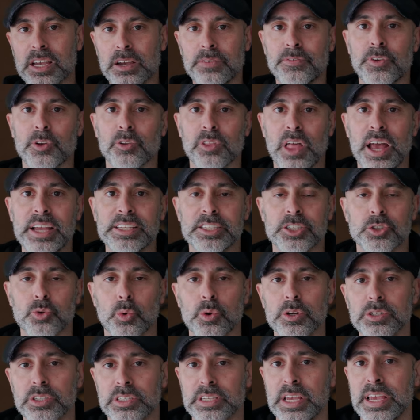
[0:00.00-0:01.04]
of your light
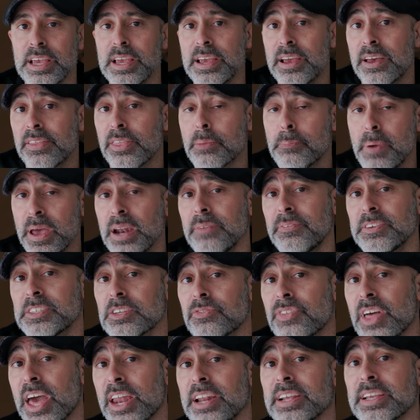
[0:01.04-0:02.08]
source. The benefits
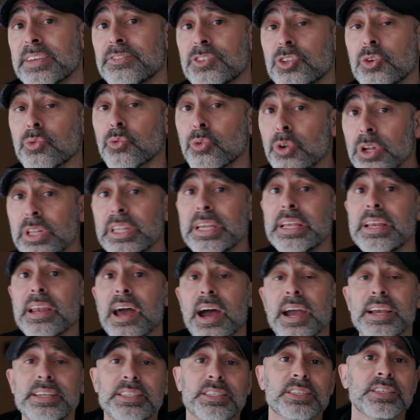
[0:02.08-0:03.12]
of that, it gives you really
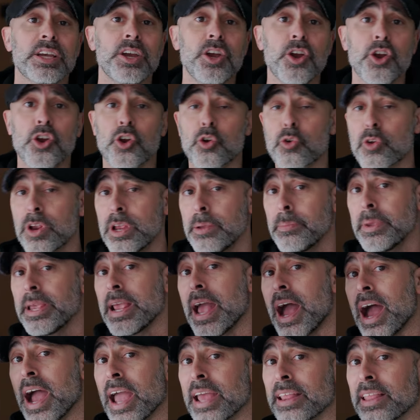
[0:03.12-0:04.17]
nice creamy
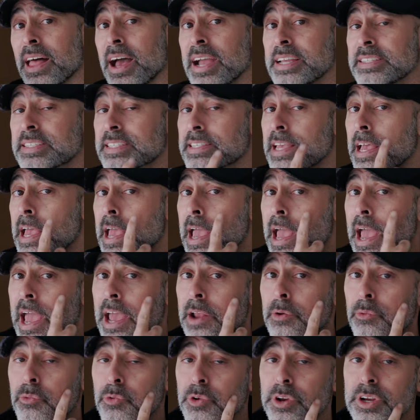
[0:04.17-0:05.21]
highlights
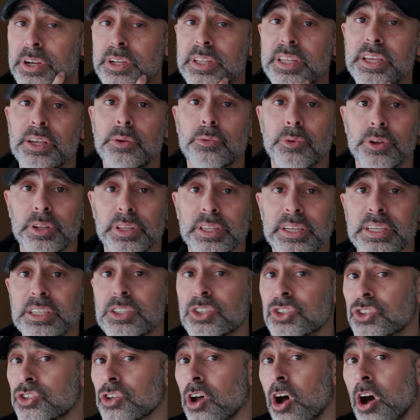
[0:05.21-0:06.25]
and really, really
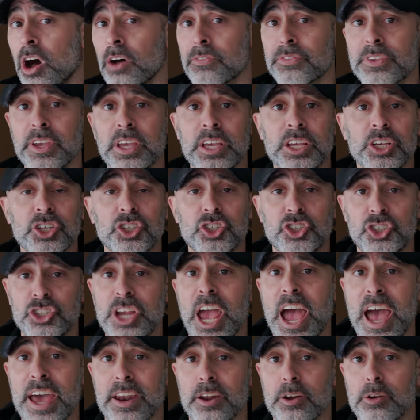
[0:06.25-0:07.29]
soft
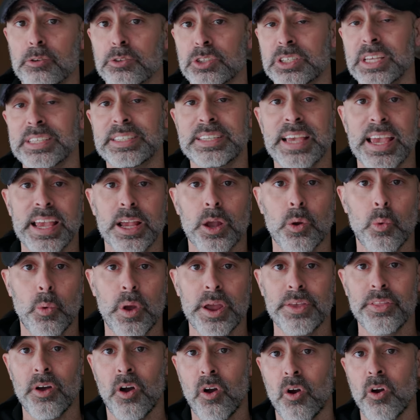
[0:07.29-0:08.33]
shadows that take
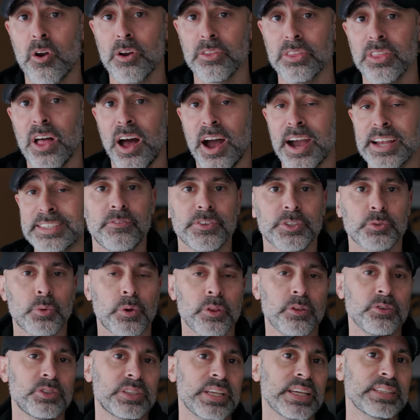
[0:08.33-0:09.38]
away the hard lines. It's one
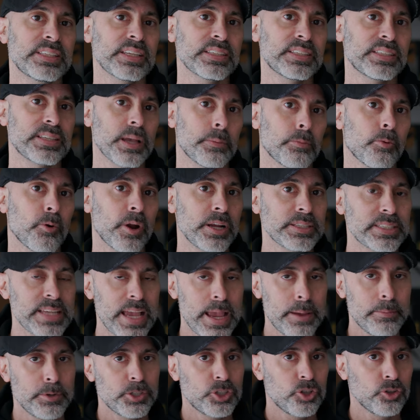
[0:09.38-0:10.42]
of those things that separates
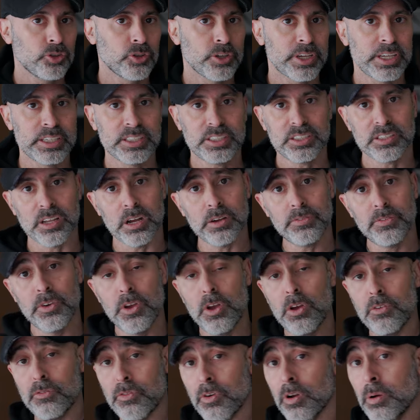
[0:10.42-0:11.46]
amateur looking stuff
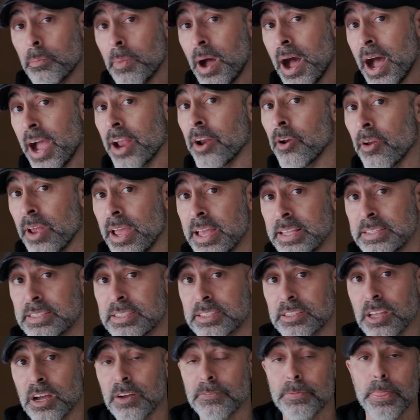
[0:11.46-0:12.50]
from higher end
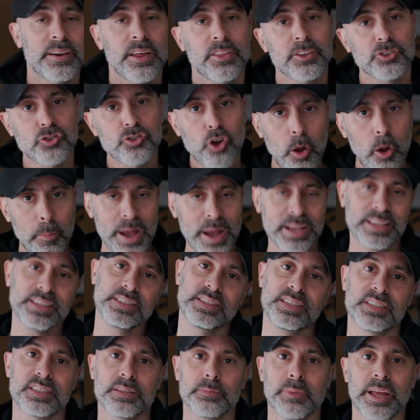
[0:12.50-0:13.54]
stuff. Now, the drawback to a
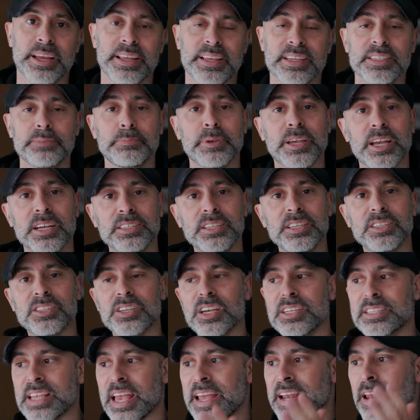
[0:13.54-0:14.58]
system like this, because it
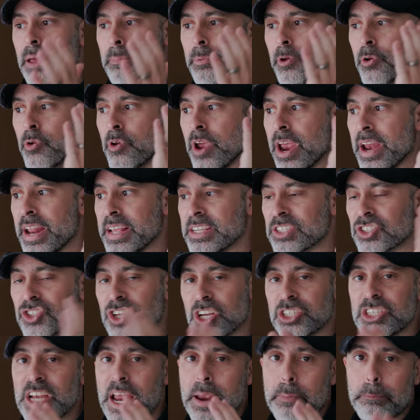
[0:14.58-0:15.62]
does end up creating
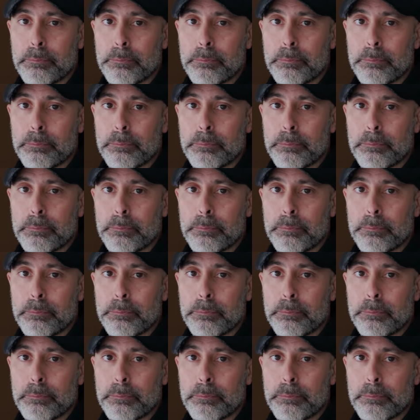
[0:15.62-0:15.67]
such a